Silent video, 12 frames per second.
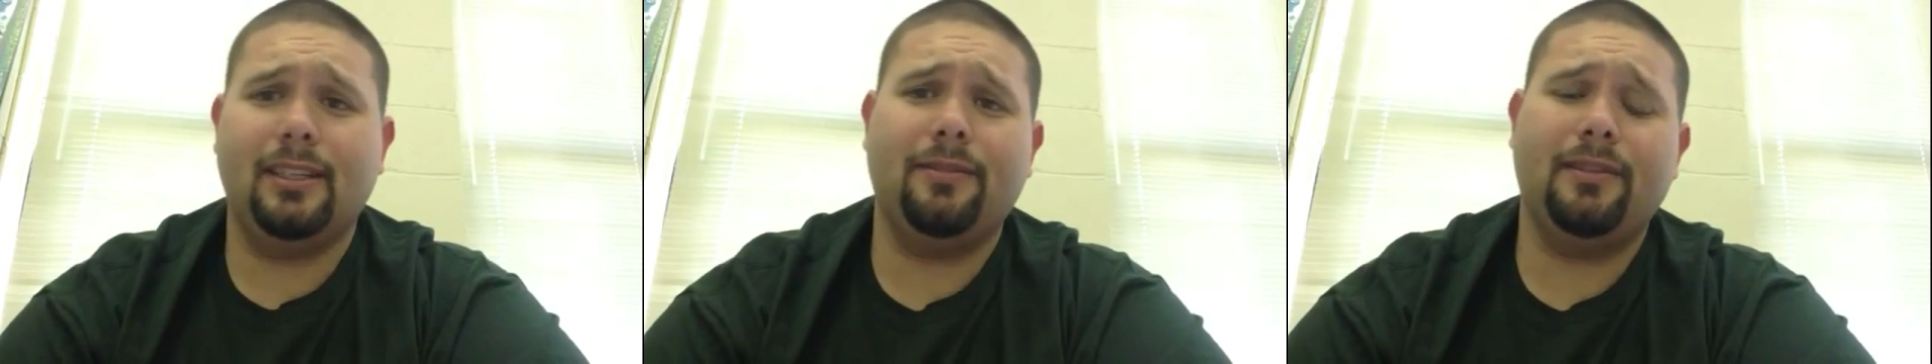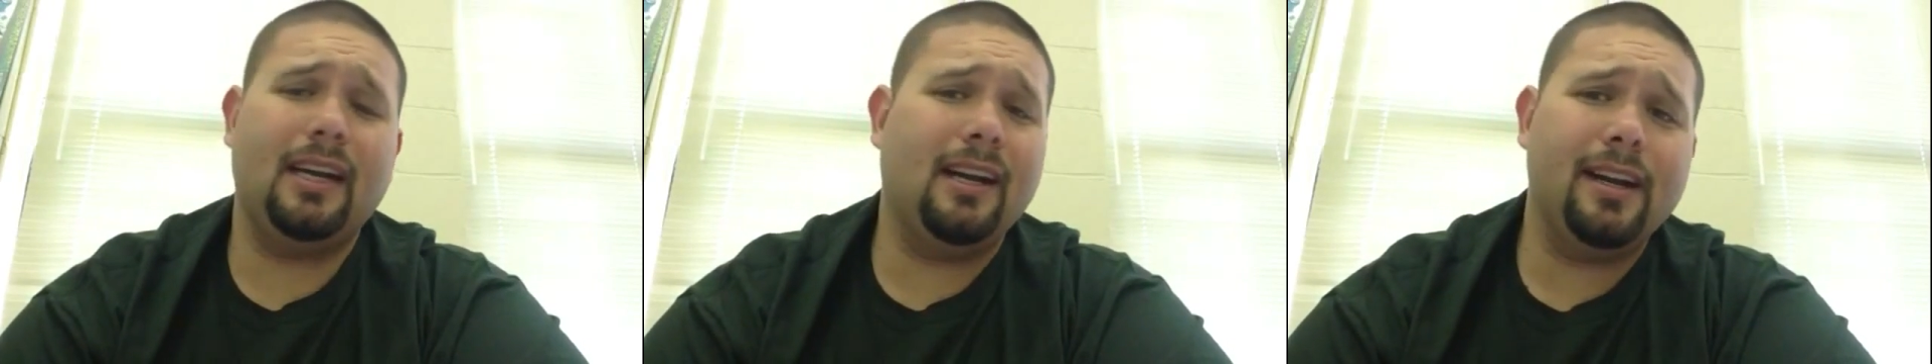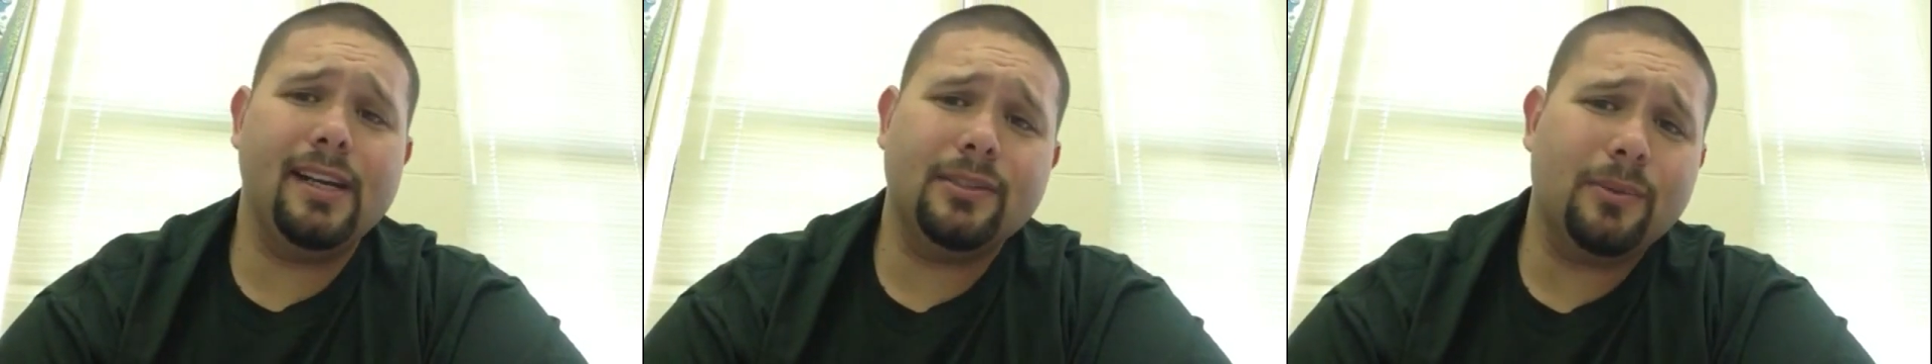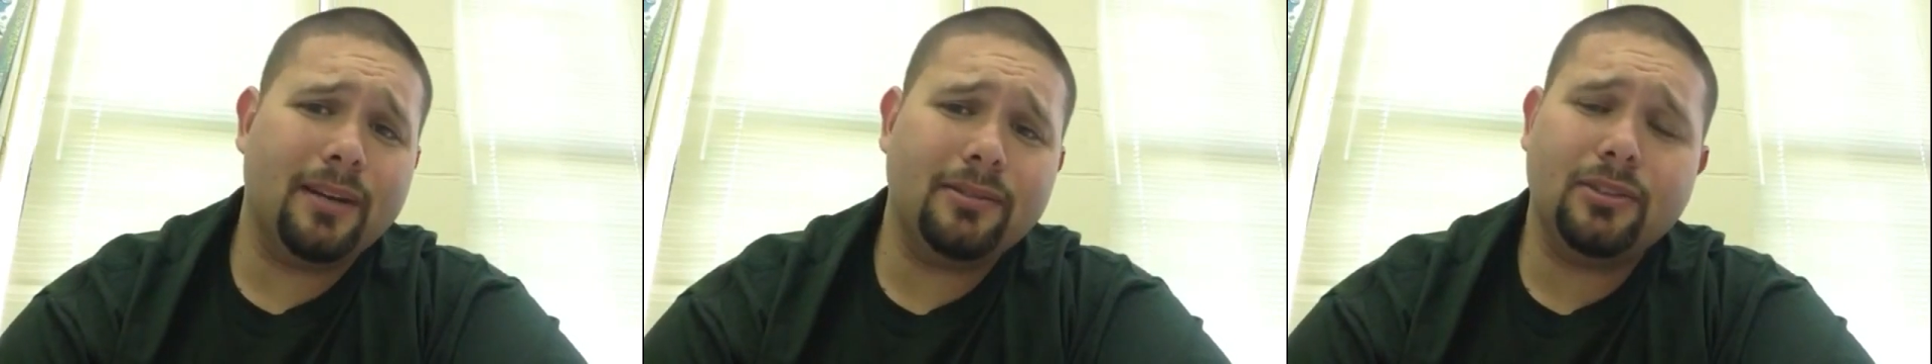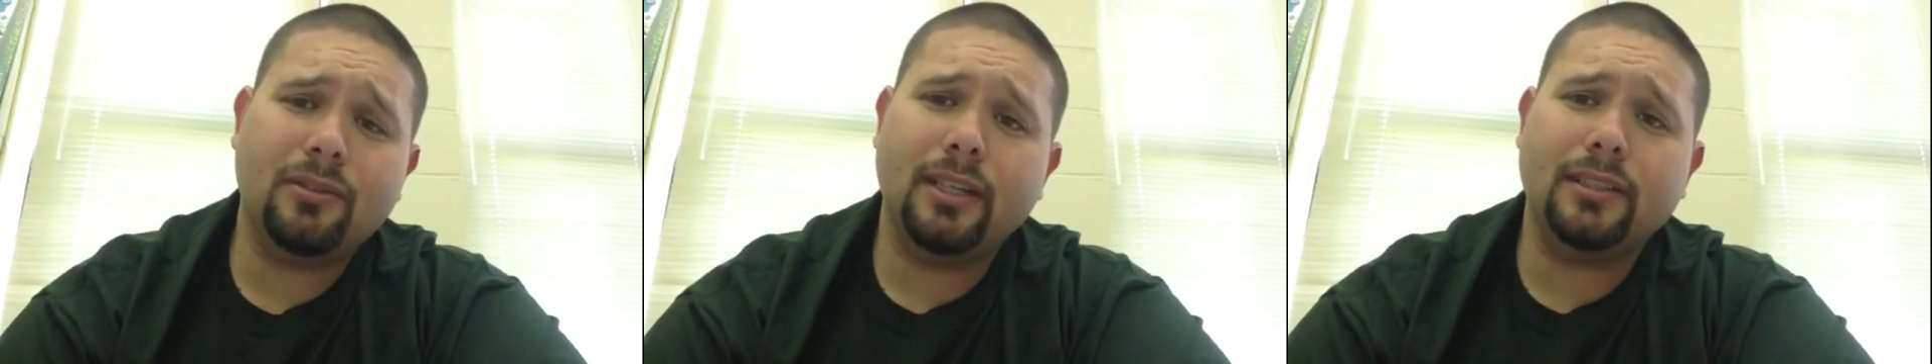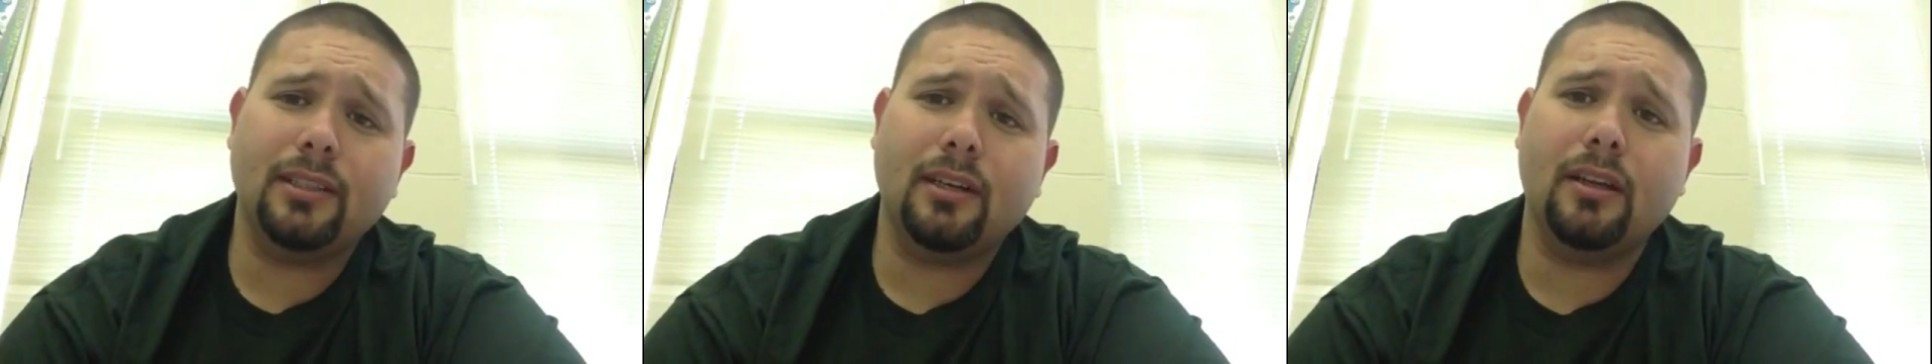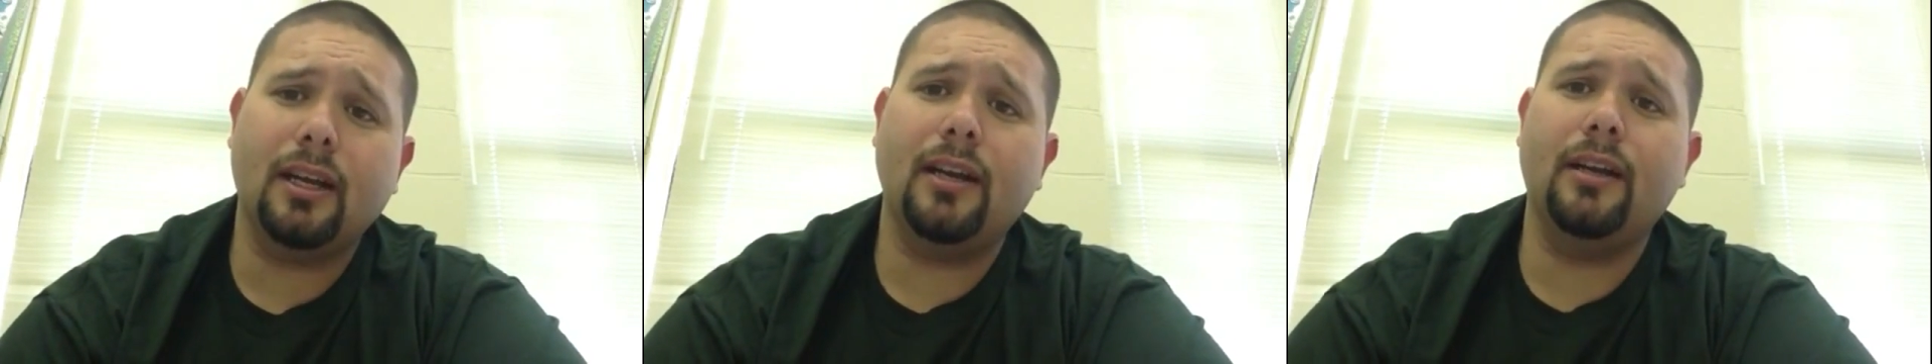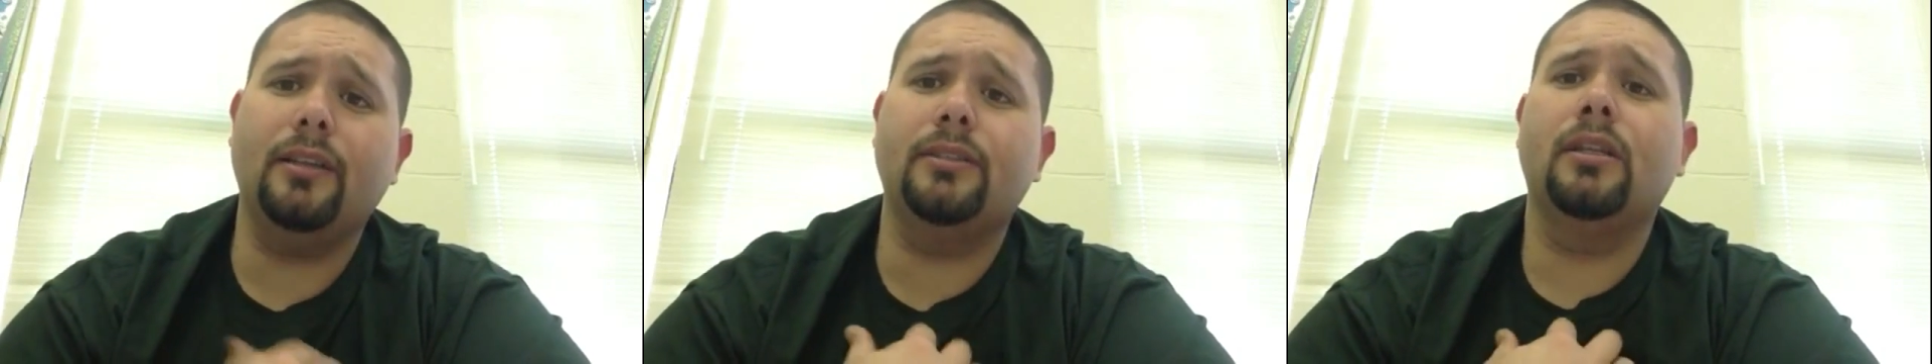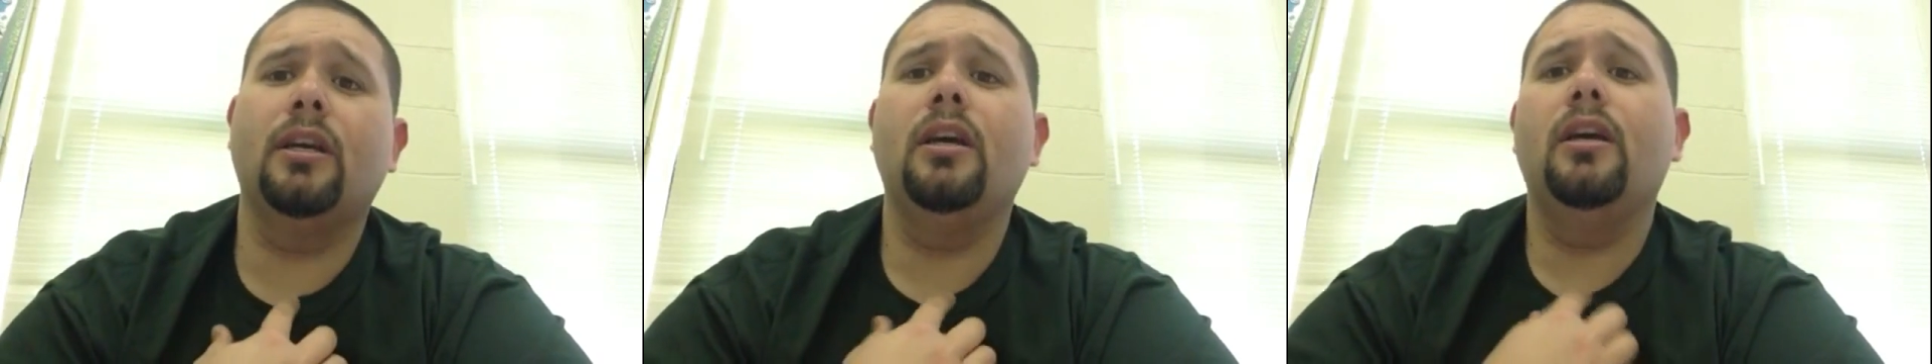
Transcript: different areas and we have strengths in other areas.